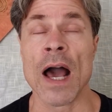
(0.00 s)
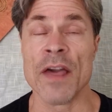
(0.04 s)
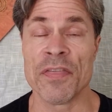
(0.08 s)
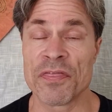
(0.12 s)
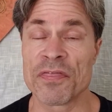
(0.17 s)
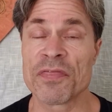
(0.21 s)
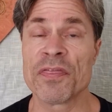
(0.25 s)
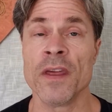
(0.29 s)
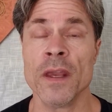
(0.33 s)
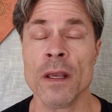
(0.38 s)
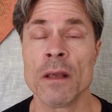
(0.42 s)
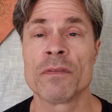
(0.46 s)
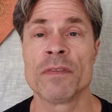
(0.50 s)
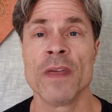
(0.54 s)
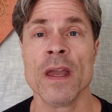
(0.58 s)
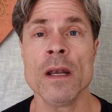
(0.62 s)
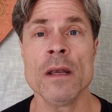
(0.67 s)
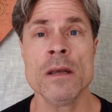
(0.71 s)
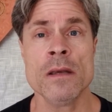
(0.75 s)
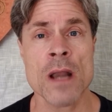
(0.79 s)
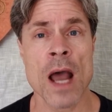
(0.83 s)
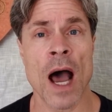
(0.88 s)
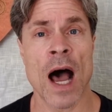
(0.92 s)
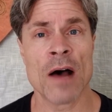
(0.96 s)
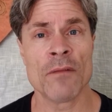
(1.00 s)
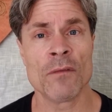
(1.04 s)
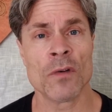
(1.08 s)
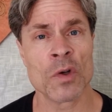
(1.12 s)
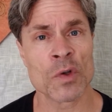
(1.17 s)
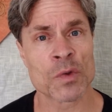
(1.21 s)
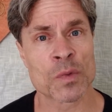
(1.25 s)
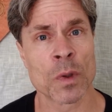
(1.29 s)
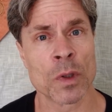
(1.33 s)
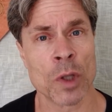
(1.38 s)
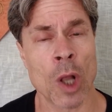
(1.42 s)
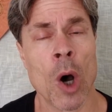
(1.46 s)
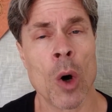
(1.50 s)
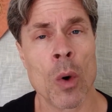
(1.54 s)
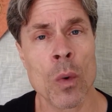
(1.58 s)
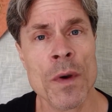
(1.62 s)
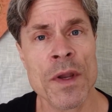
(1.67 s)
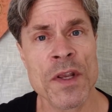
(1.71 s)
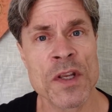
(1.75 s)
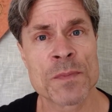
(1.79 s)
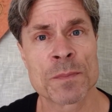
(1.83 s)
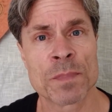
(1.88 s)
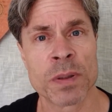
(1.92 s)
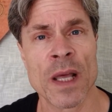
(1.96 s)
I think that novels will
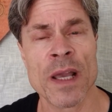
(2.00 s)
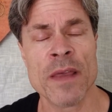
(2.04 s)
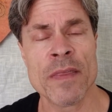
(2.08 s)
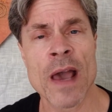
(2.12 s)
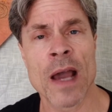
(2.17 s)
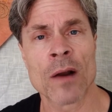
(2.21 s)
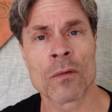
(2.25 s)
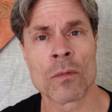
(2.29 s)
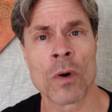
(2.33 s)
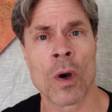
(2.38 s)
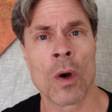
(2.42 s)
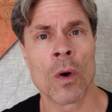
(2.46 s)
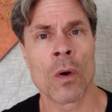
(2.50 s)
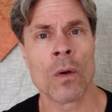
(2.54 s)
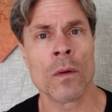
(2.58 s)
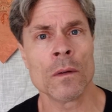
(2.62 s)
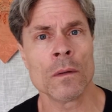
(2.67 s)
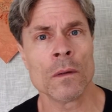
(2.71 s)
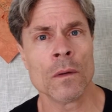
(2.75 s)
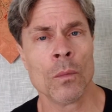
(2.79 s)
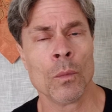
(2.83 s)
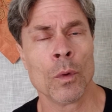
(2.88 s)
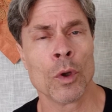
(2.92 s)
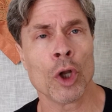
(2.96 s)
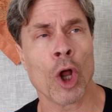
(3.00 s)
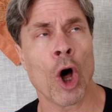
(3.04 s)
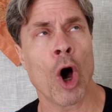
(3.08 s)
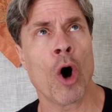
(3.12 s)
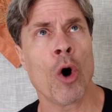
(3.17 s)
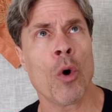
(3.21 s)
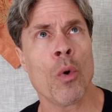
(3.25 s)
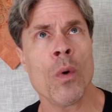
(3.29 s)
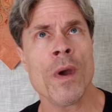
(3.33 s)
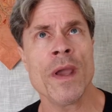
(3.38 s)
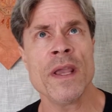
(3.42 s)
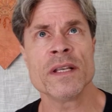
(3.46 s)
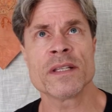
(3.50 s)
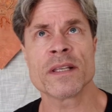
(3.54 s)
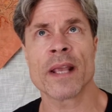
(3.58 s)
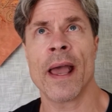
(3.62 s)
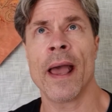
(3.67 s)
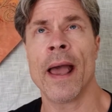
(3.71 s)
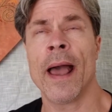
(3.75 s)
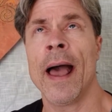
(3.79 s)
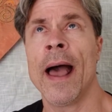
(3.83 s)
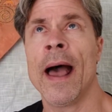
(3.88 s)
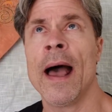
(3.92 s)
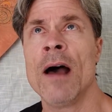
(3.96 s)
always play that role, will always
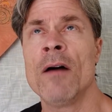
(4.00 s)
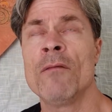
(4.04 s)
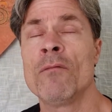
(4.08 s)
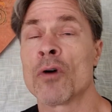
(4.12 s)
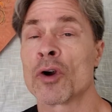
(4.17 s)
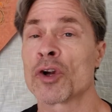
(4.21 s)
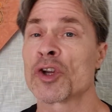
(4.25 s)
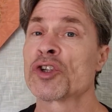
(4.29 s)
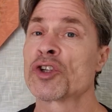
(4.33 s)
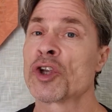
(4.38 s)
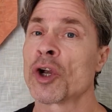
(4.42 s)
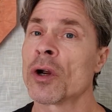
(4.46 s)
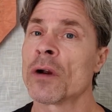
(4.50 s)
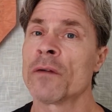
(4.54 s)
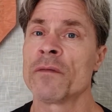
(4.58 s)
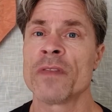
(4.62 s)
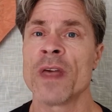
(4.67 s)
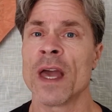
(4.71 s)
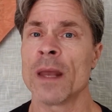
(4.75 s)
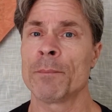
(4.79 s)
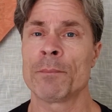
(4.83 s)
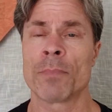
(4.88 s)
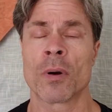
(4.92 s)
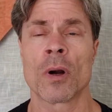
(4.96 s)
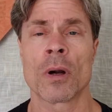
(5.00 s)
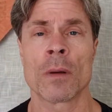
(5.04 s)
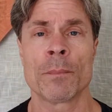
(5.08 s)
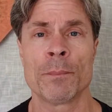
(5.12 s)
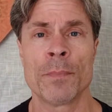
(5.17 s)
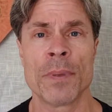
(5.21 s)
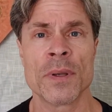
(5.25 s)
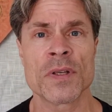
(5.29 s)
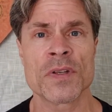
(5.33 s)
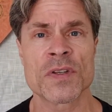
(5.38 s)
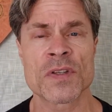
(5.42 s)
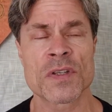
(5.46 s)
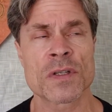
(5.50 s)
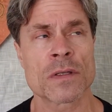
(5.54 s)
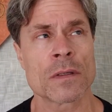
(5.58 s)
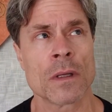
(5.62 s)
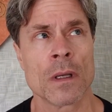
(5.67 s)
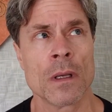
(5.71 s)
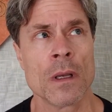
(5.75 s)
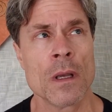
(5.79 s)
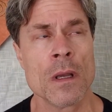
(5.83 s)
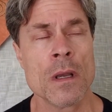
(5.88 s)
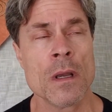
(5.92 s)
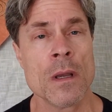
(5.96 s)
have or serve that
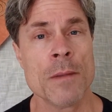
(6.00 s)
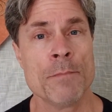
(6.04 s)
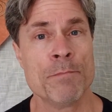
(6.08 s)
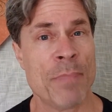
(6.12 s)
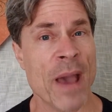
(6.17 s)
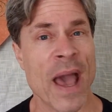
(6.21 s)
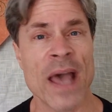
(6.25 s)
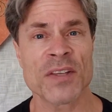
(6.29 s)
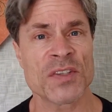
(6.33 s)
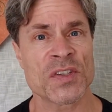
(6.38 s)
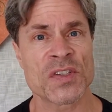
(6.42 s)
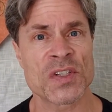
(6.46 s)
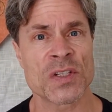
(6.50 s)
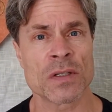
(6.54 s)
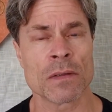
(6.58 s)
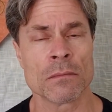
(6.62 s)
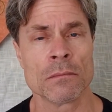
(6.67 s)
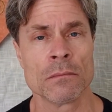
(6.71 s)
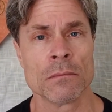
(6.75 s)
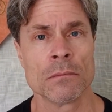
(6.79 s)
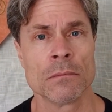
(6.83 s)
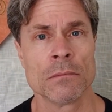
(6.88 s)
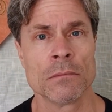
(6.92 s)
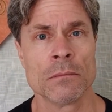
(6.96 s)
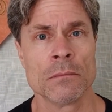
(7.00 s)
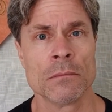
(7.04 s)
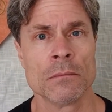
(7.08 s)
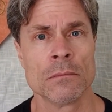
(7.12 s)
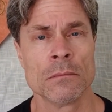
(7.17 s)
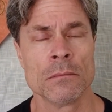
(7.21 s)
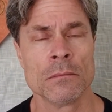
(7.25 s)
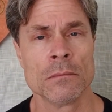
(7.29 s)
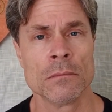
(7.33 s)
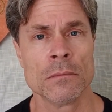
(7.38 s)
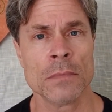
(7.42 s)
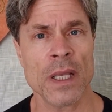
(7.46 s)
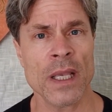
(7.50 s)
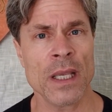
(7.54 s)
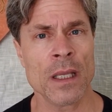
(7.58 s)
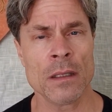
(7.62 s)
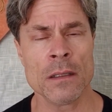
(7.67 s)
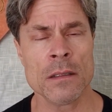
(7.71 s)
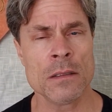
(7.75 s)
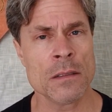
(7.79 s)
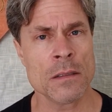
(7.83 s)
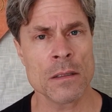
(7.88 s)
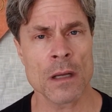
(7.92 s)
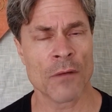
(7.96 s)
purpose best
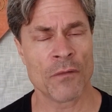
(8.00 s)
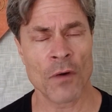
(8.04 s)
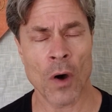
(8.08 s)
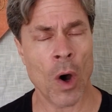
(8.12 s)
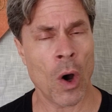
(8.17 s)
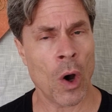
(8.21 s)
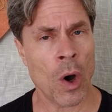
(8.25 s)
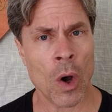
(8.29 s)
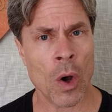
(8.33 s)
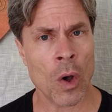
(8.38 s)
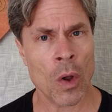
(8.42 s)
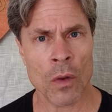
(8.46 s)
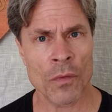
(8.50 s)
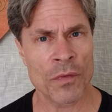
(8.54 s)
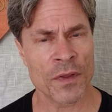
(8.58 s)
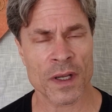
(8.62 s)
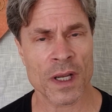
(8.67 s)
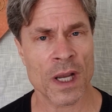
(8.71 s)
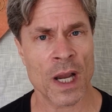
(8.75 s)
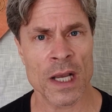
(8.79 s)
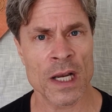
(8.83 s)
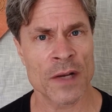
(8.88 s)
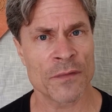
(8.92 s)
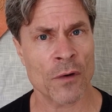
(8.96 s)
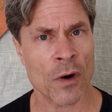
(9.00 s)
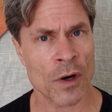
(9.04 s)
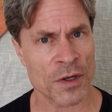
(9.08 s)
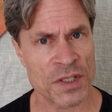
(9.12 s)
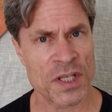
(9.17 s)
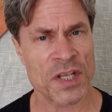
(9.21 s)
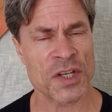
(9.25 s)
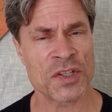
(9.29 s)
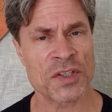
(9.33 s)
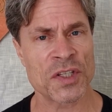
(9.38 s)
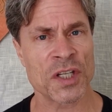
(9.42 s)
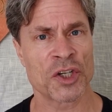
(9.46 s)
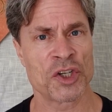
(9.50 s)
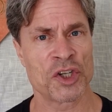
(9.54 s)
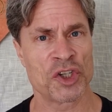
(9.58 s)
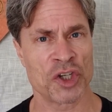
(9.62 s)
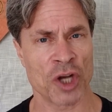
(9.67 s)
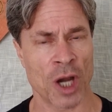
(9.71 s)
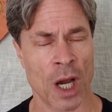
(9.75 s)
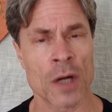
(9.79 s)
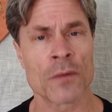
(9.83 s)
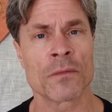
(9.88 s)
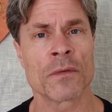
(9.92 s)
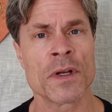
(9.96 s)
in, of all the kind of artistic
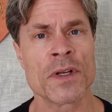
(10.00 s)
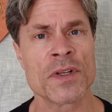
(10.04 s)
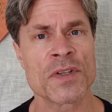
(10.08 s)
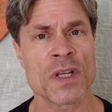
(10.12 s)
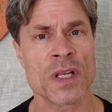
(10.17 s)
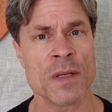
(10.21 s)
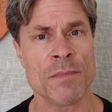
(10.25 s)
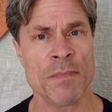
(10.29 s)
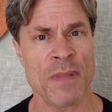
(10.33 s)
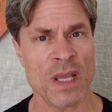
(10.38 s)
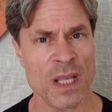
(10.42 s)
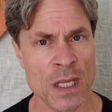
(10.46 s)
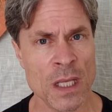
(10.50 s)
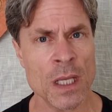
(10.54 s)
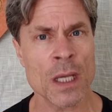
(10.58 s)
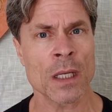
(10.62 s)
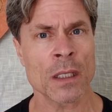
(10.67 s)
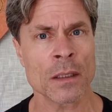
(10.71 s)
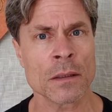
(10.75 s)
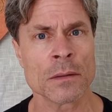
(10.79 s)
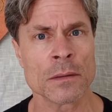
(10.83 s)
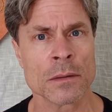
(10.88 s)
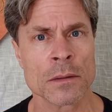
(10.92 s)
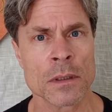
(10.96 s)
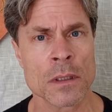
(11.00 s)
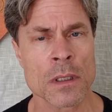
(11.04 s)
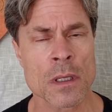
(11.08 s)
genres in media,